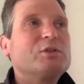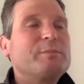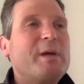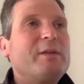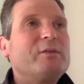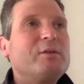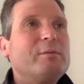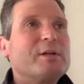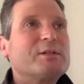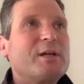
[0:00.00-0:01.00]
spend too
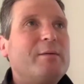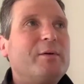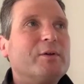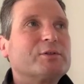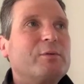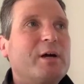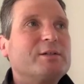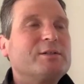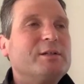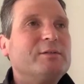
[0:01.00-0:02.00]
much time on those
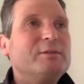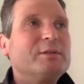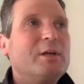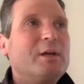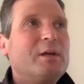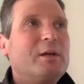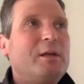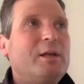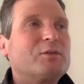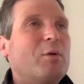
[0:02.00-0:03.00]
questions,
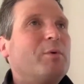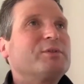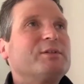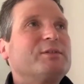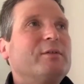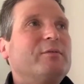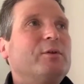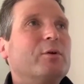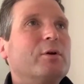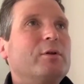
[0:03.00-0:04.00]
it's almost as if
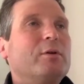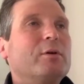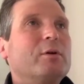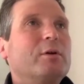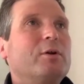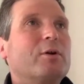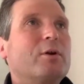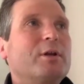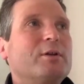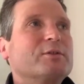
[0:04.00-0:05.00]
you're
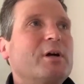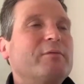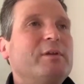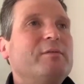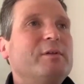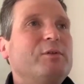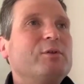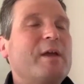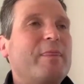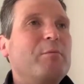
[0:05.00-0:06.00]
hurting yourself. Even if you
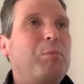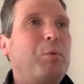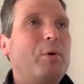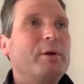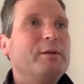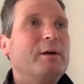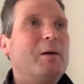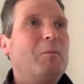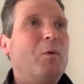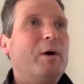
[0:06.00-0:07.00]
get the point
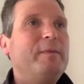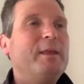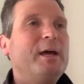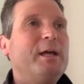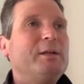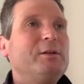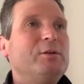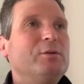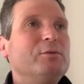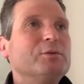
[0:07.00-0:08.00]
on one that
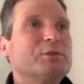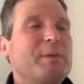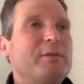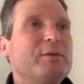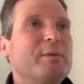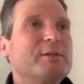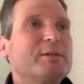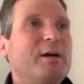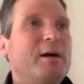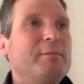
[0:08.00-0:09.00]
you spend too
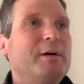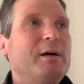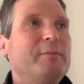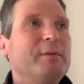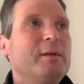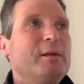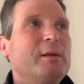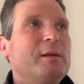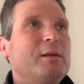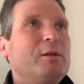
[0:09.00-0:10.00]
much time on,
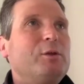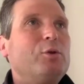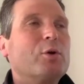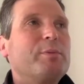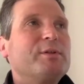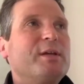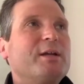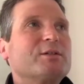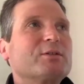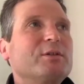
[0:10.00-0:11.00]
you're
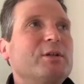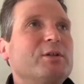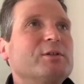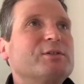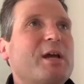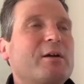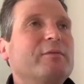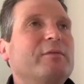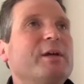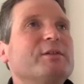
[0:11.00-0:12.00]
potentially
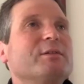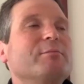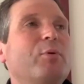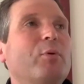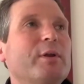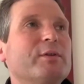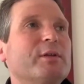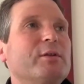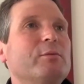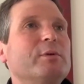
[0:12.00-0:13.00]
sacrificing points
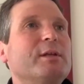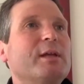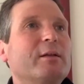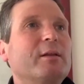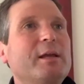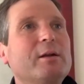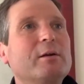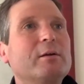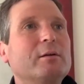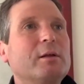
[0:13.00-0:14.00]
that you would get
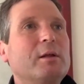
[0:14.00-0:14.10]
later